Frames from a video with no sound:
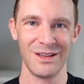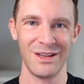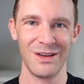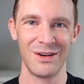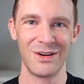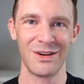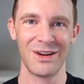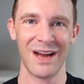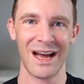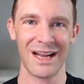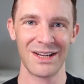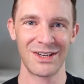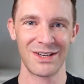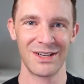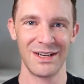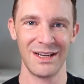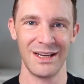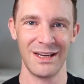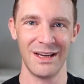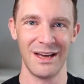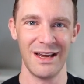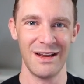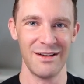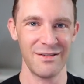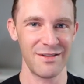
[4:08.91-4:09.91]
you could
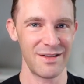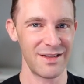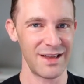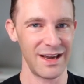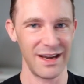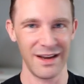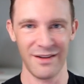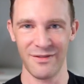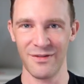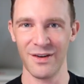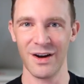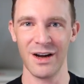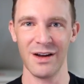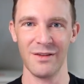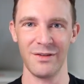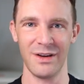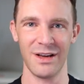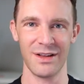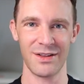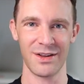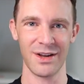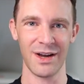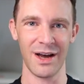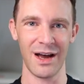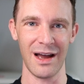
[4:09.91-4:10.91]
actually, in say 5
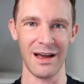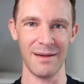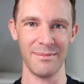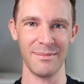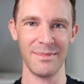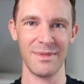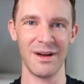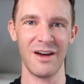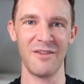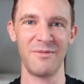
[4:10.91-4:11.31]
years' time,